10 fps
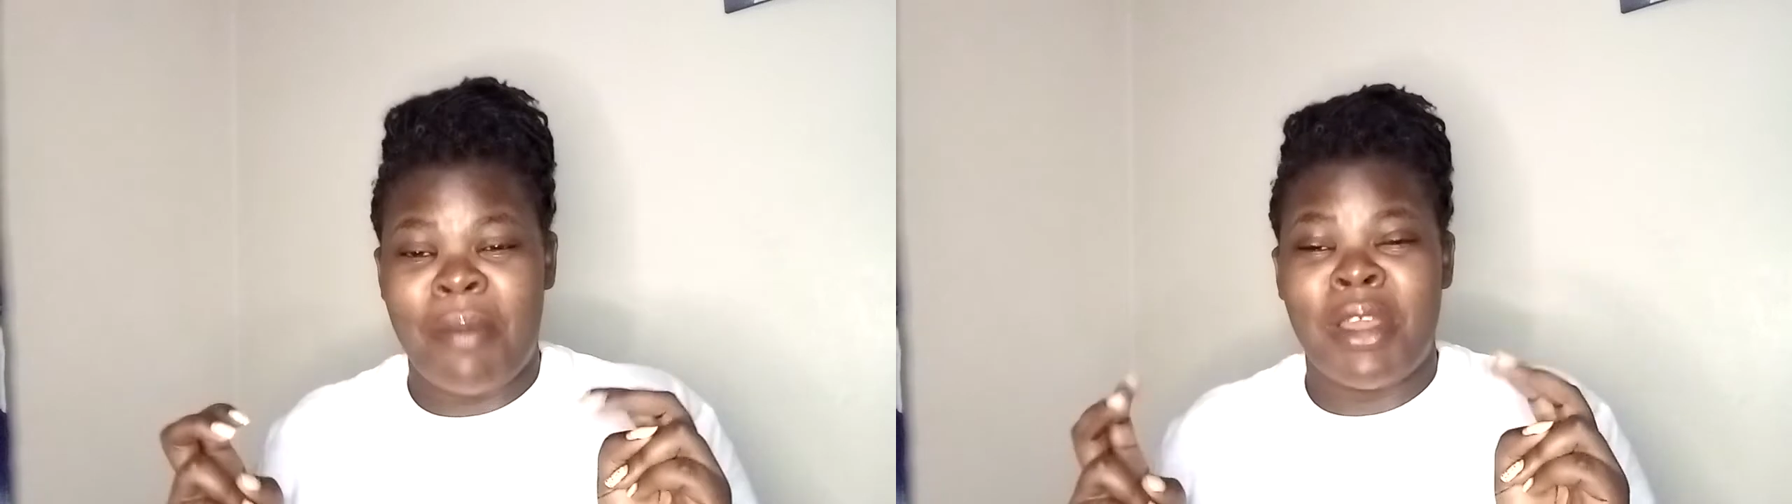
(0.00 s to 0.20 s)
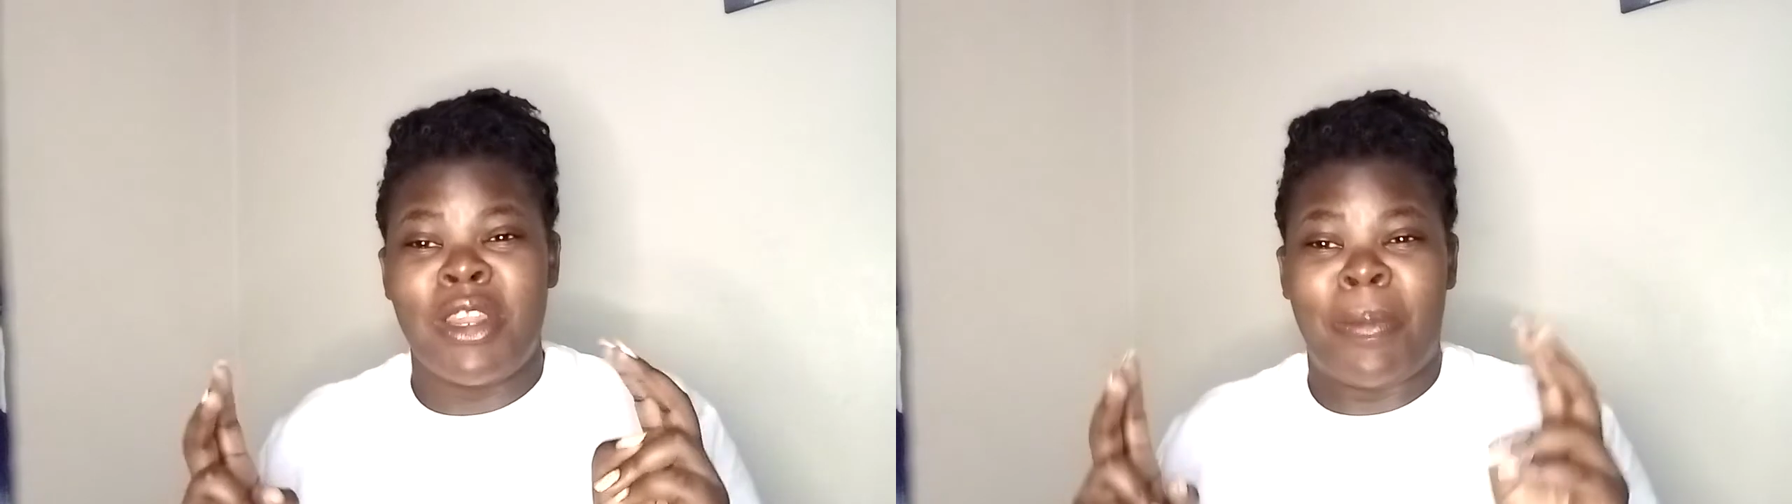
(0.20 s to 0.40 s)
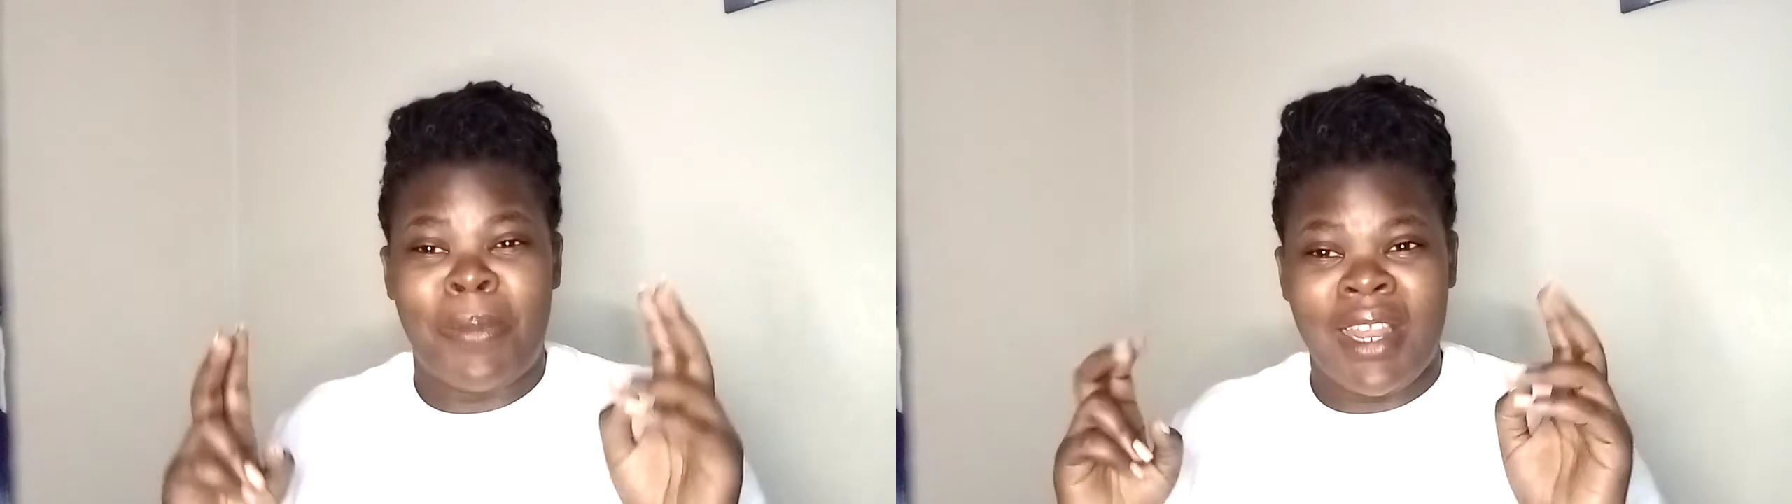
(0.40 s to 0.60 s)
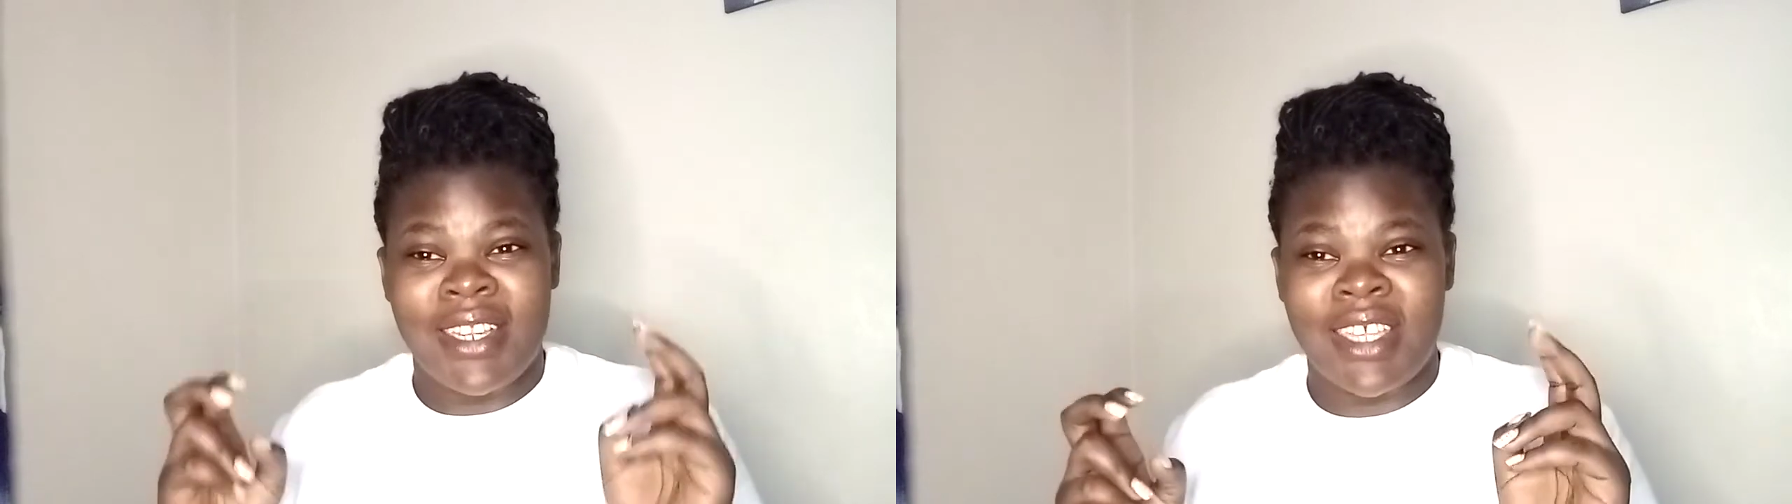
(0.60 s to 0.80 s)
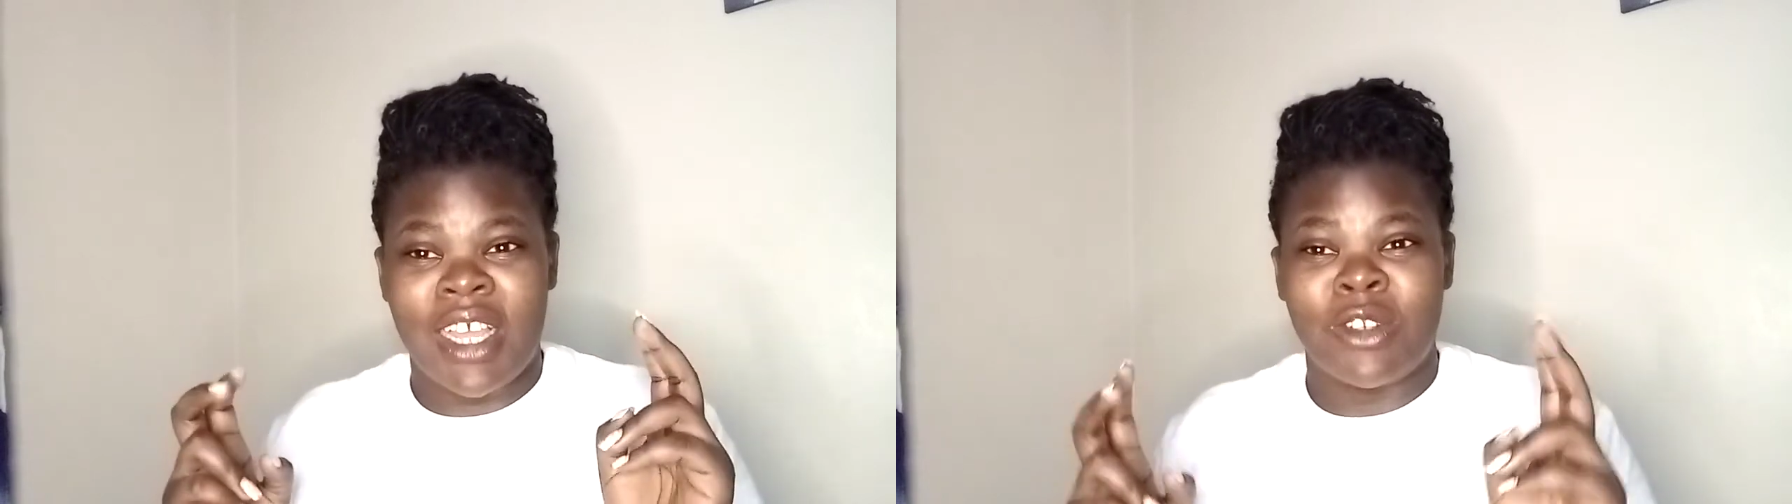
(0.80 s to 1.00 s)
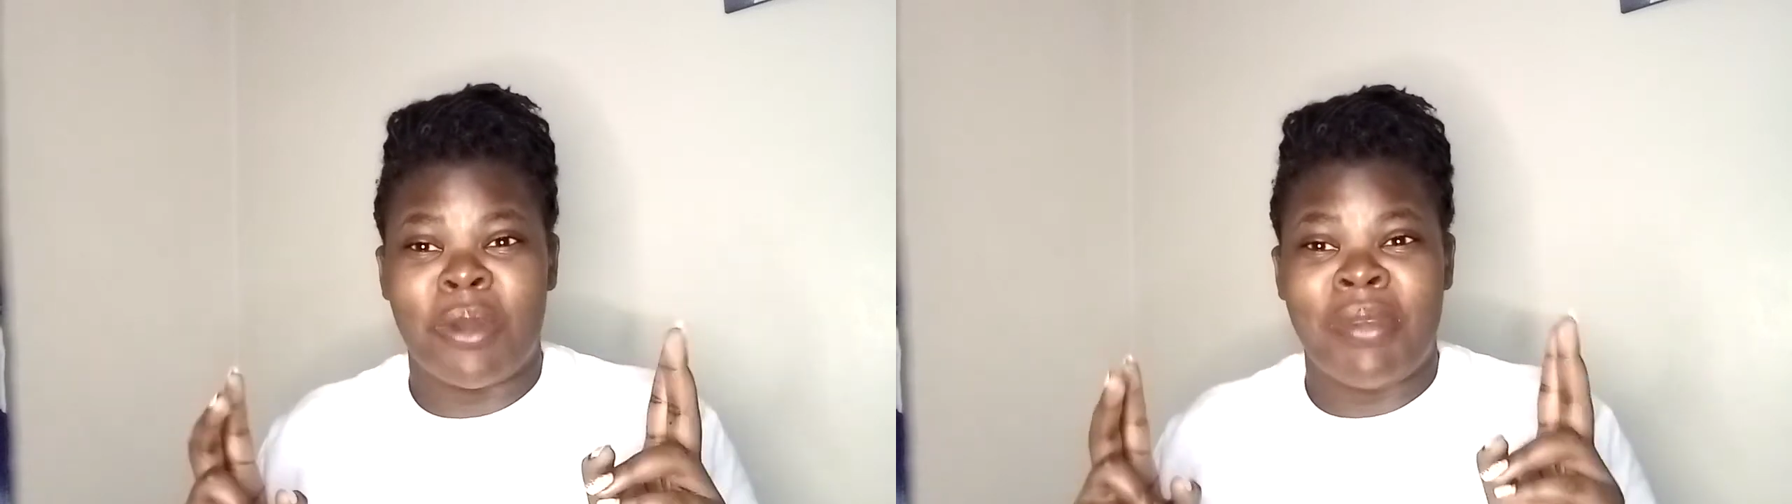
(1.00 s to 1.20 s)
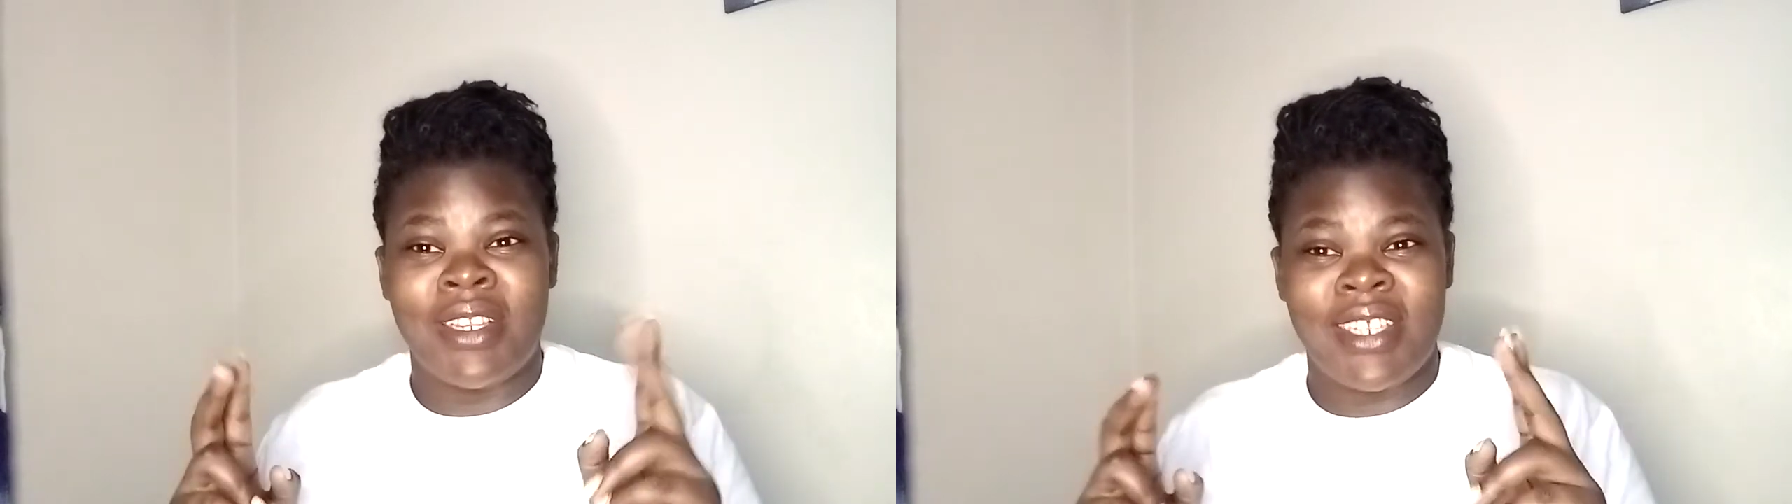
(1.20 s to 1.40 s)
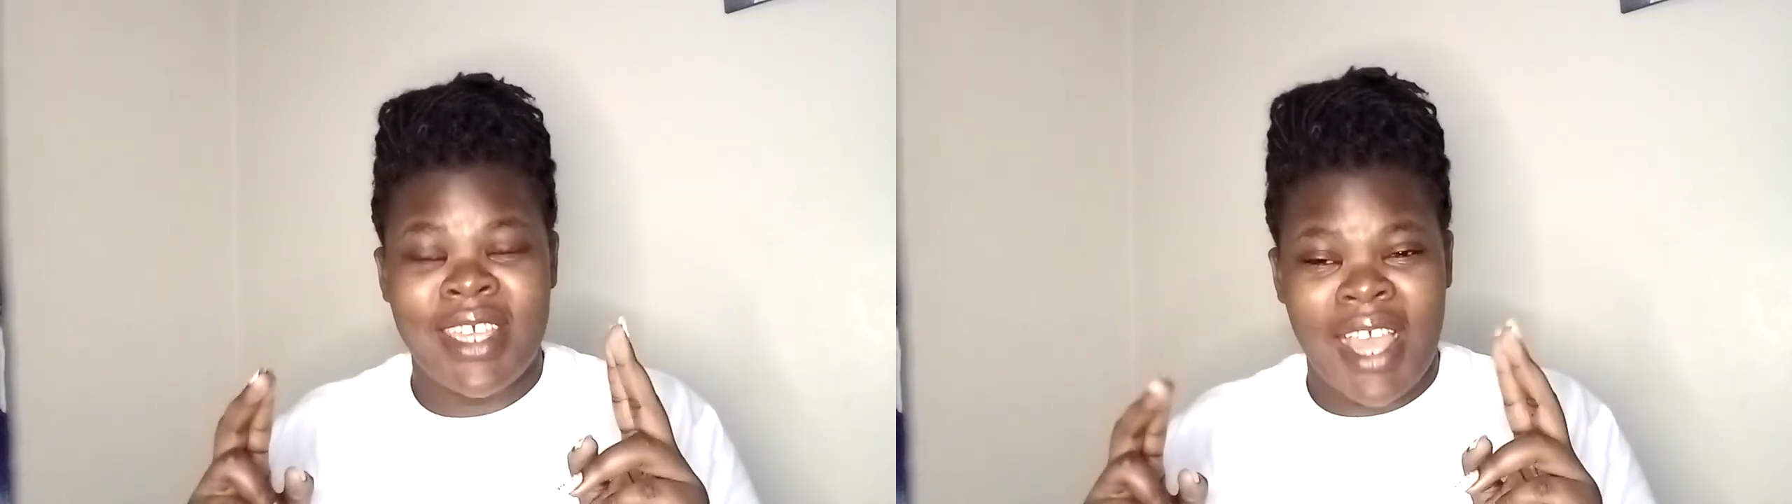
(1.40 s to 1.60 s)
manipulating and
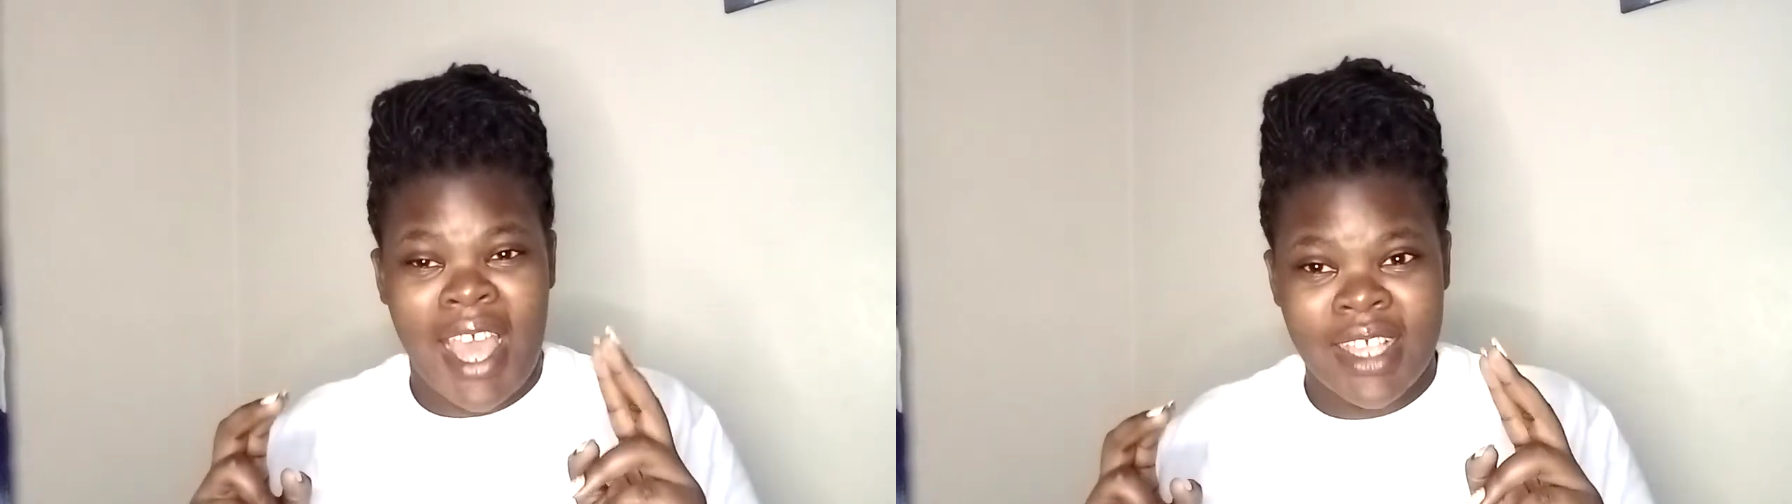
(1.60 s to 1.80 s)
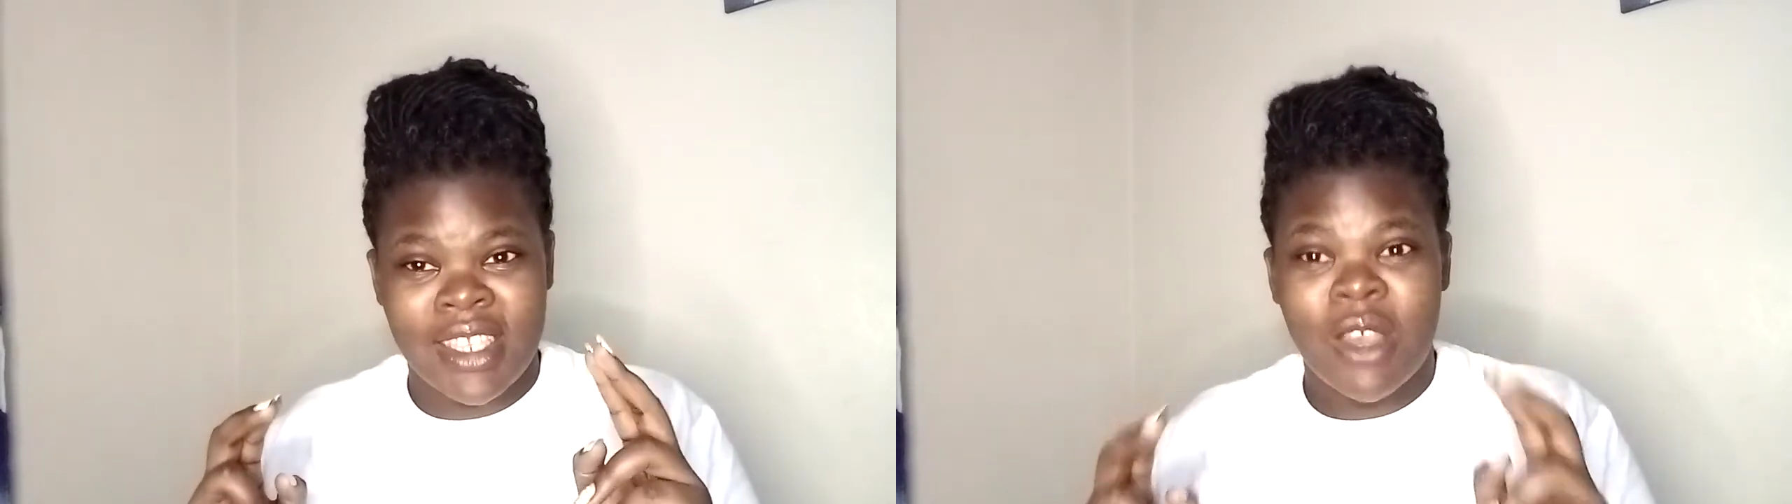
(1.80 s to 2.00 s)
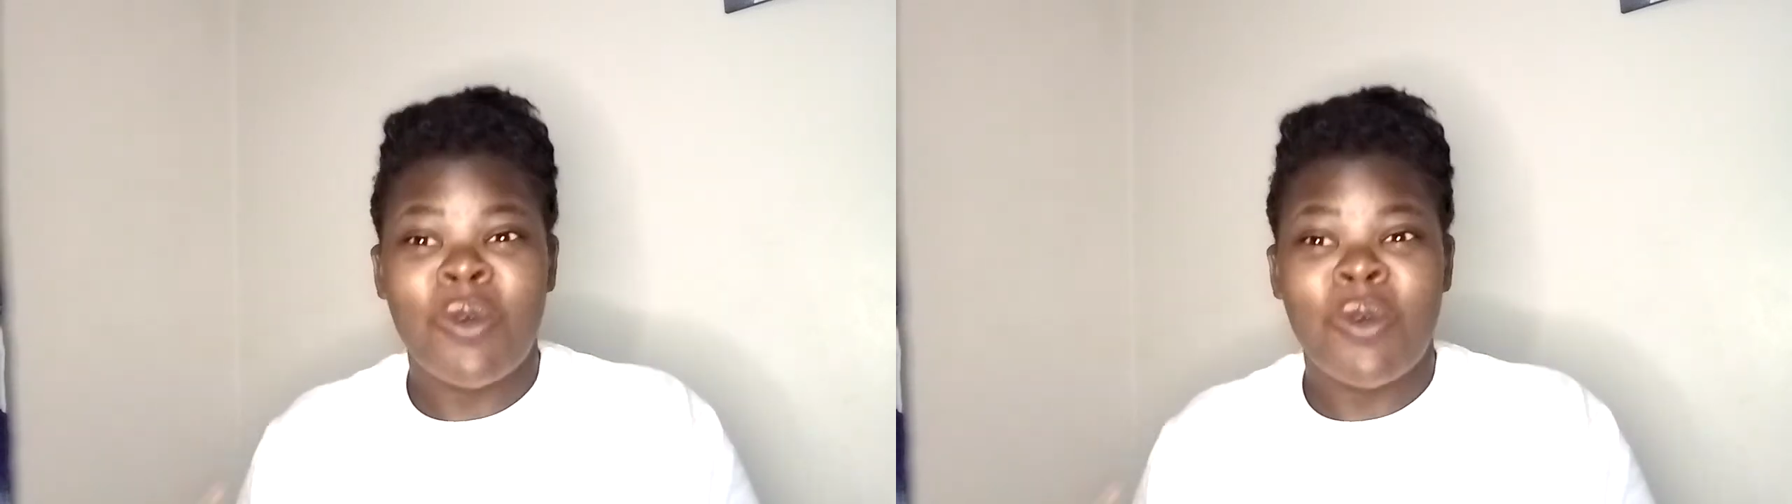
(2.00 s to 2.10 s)
tormenting us